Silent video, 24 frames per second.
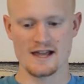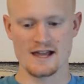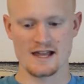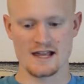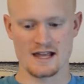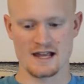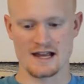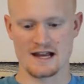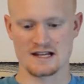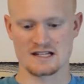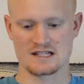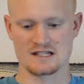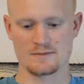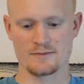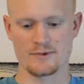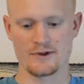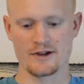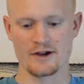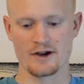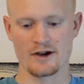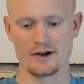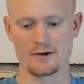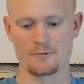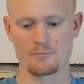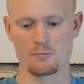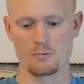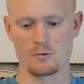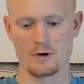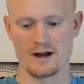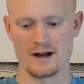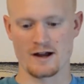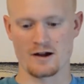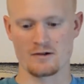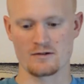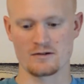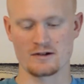it has to be
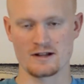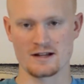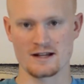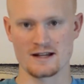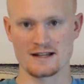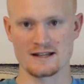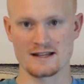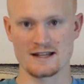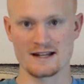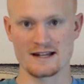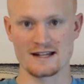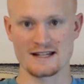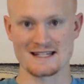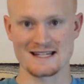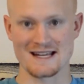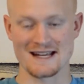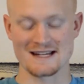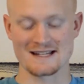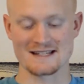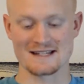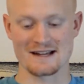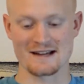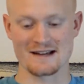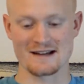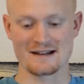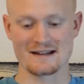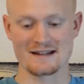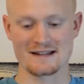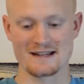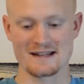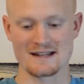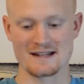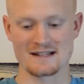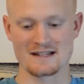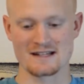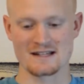unwound and then it takes on
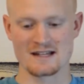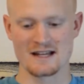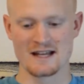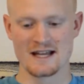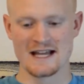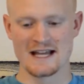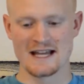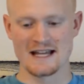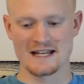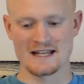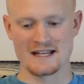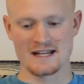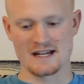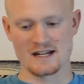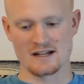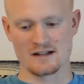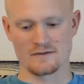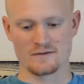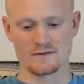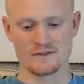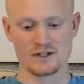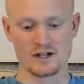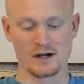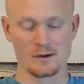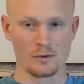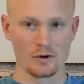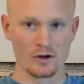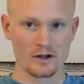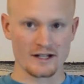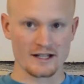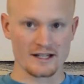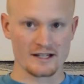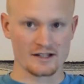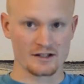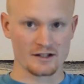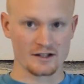its native double
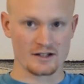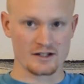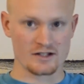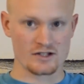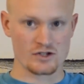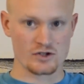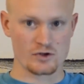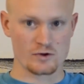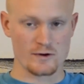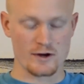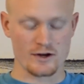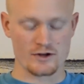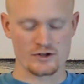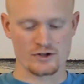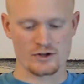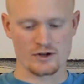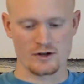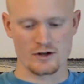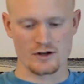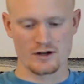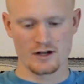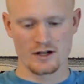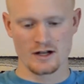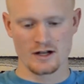helix structure.